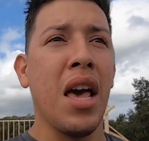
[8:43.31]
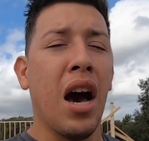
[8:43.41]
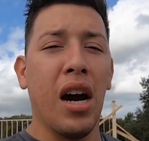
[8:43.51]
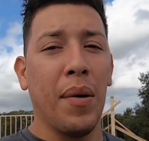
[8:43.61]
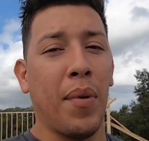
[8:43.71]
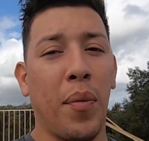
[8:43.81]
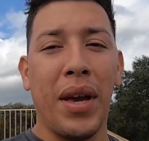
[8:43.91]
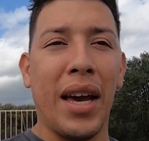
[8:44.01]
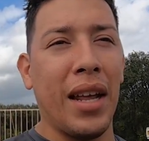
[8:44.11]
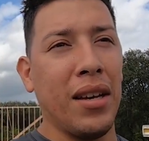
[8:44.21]
but we
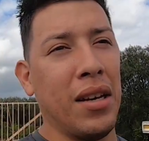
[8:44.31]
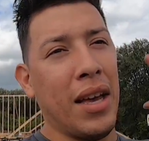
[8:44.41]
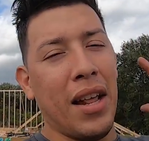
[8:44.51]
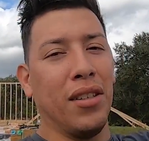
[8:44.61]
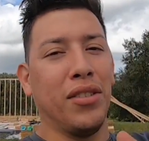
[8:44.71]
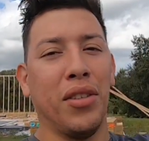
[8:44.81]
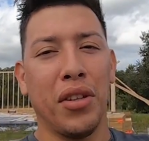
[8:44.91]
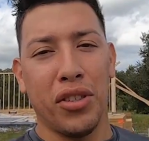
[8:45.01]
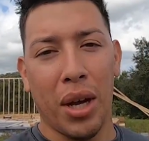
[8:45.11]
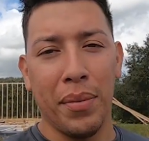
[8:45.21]
gotta head on to
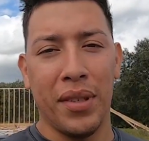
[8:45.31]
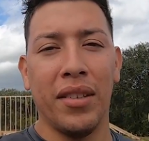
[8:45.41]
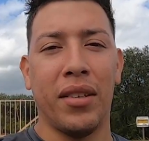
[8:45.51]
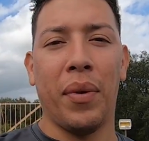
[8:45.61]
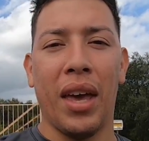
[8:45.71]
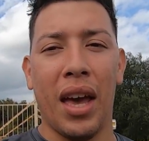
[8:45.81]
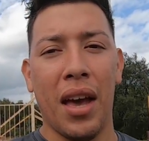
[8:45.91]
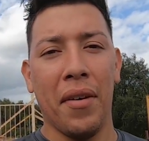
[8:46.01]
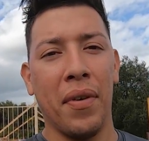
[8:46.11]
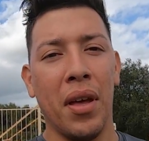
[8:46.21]
other job sites that we
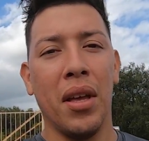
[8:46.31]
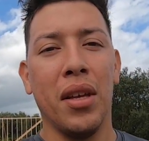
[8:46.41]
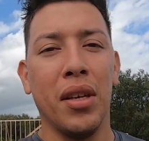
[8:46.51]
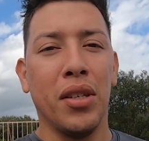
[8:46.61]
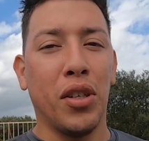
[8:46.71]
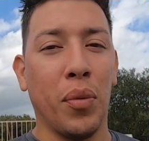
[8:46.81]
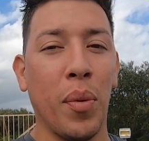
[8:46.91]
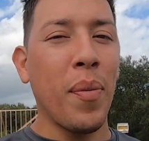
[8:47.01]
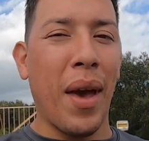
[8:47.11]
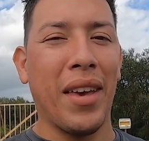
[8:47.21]
have. So we'll
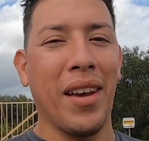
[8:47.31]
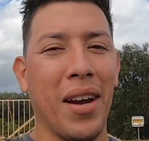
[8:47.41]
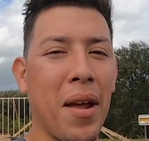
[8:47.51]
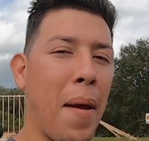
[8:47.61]
be back here.